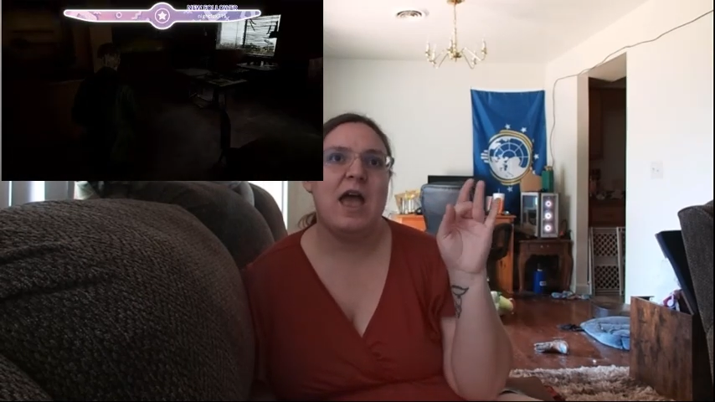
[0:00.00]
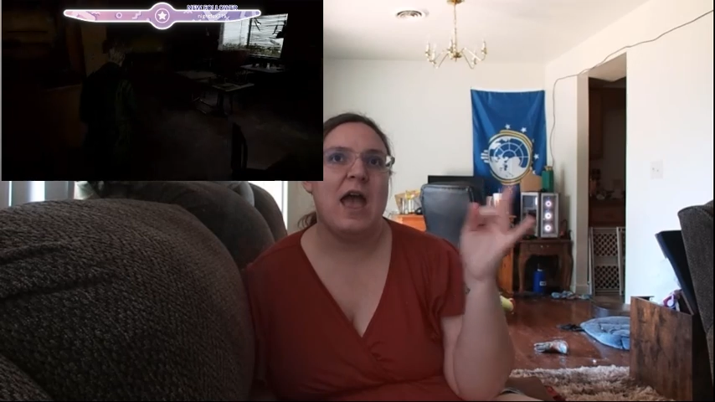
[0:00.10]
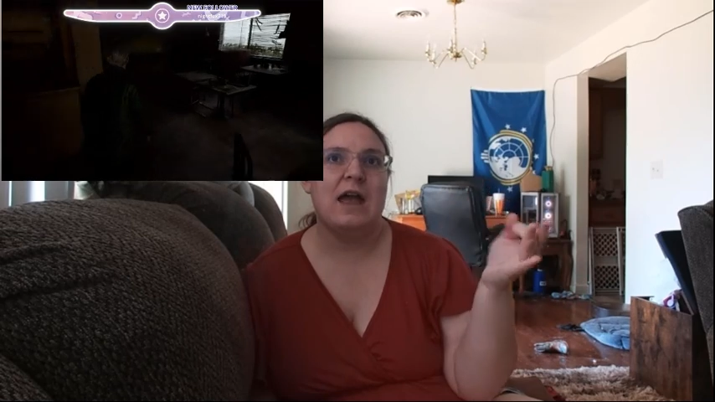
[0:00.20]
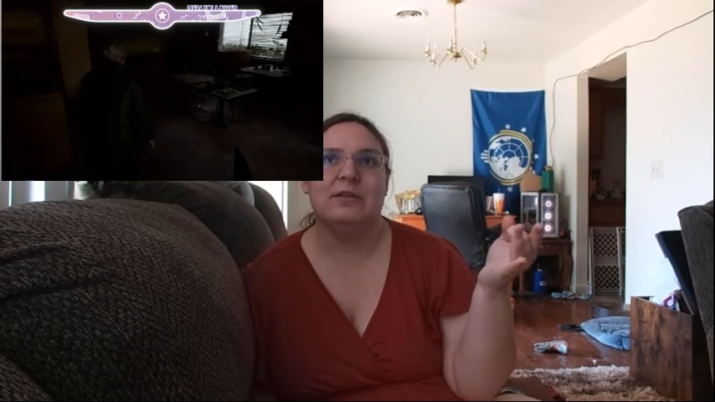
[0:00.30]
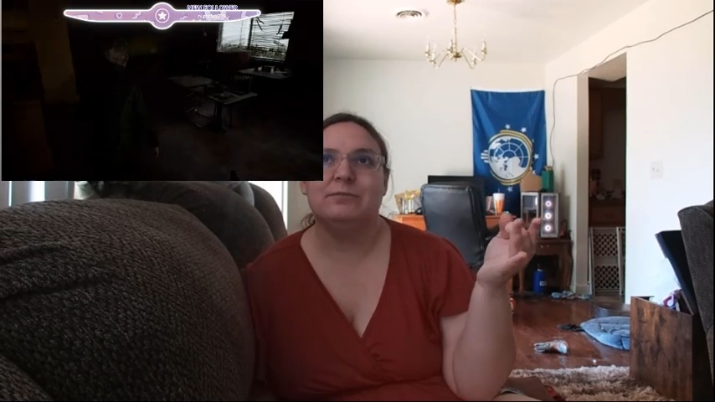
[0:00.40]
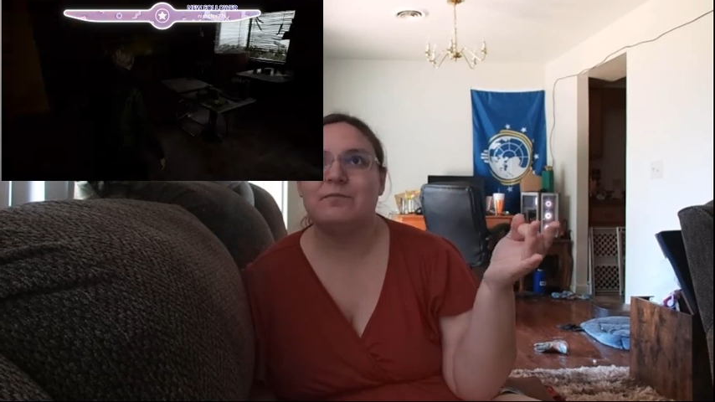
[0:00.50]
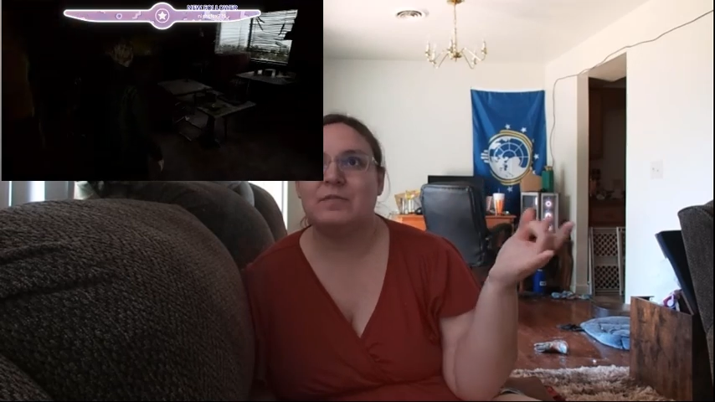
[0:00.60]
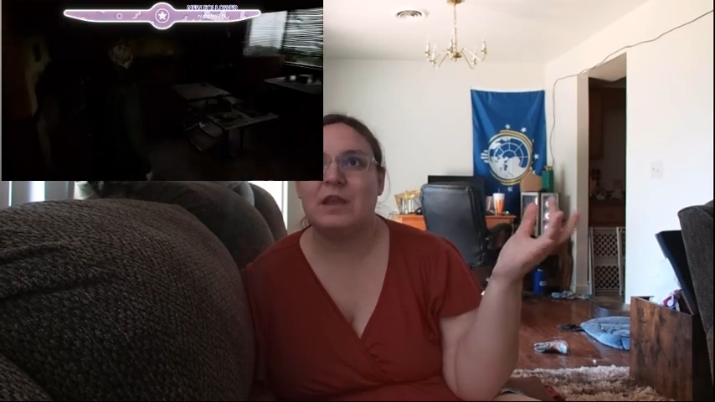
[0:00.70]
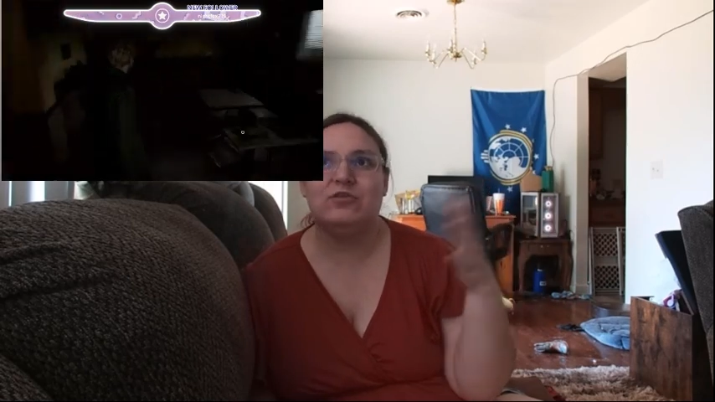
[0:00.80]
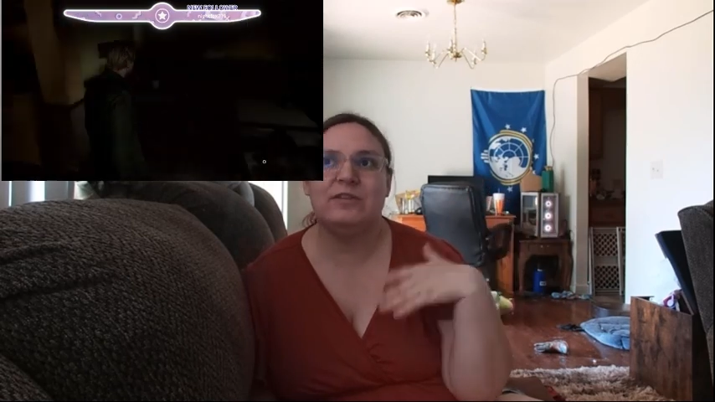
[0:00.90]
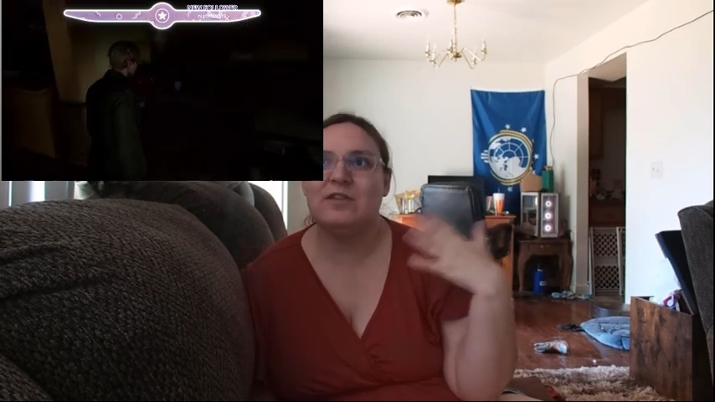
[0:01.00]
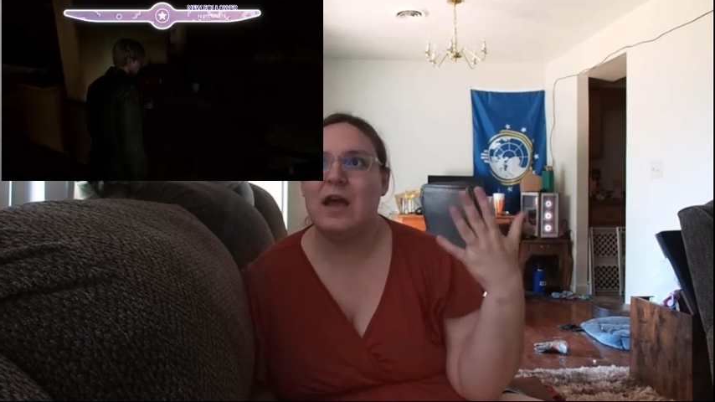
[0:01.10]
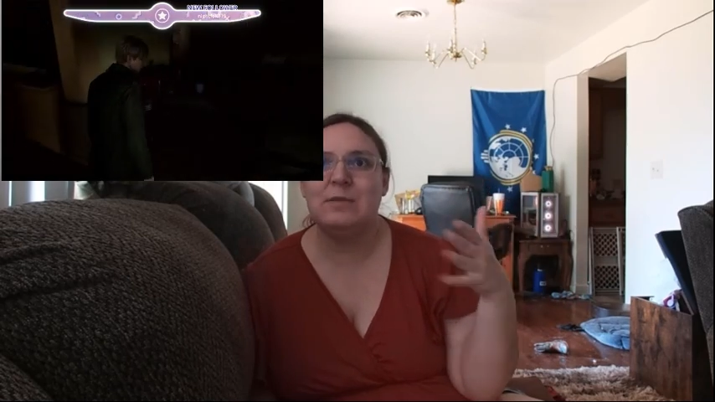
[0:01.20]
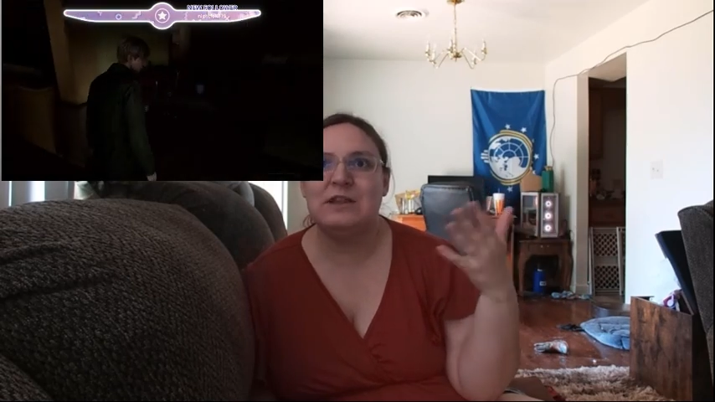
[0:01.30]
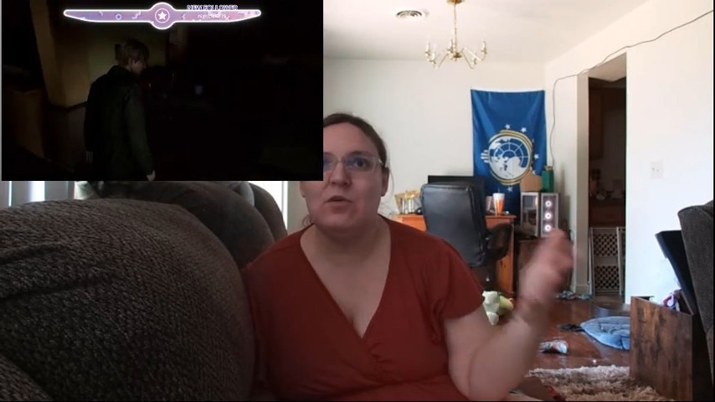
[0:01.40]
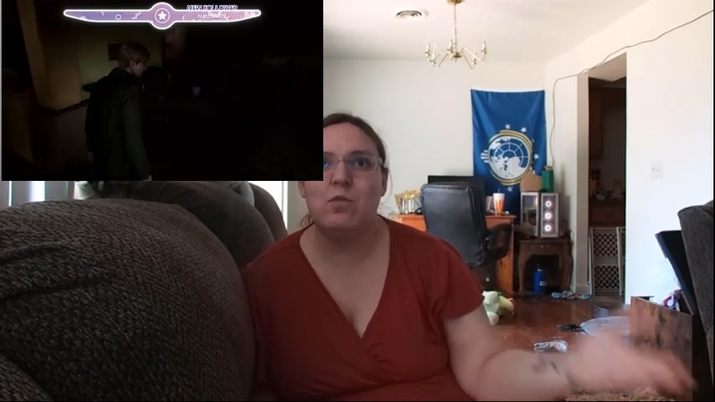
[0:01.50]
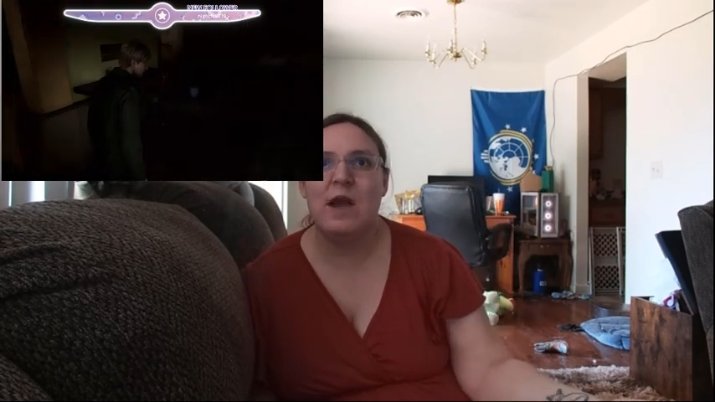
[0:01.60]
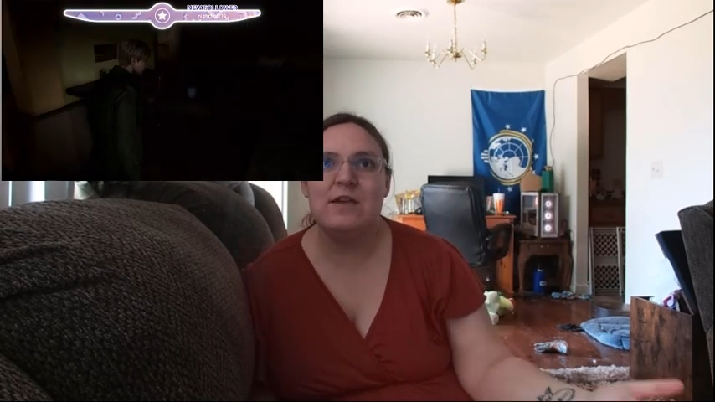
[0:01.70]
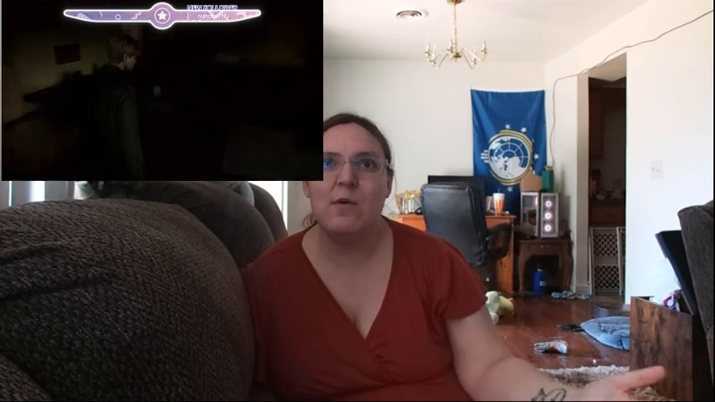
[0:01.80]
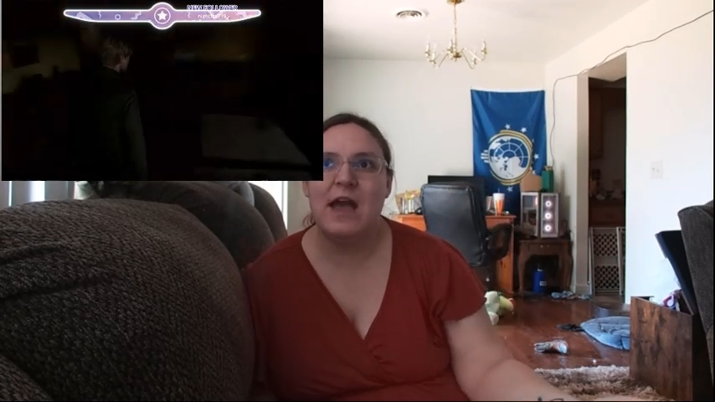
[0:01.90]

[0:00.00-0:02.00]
And just, I mean, the way you